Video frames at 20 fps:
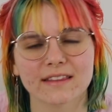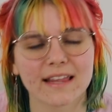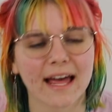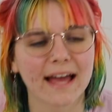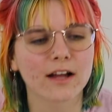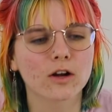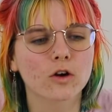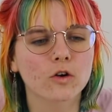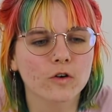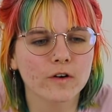
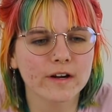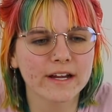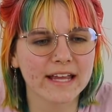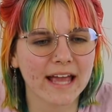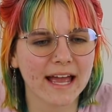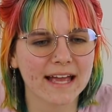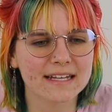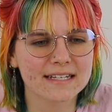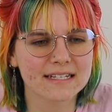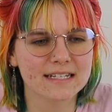that
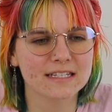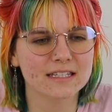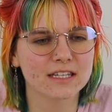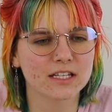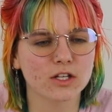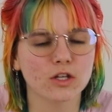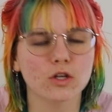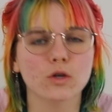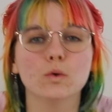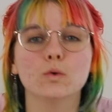created the
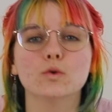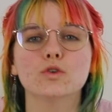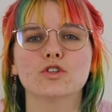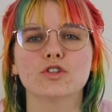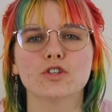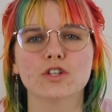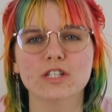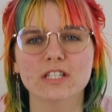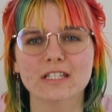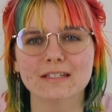huge
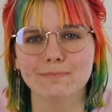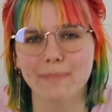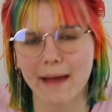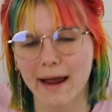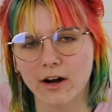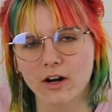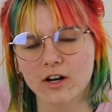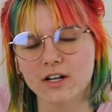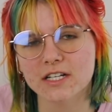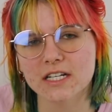
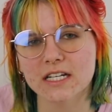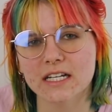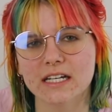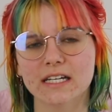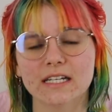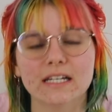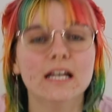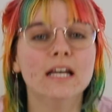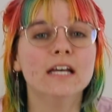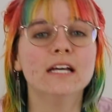
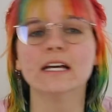disparity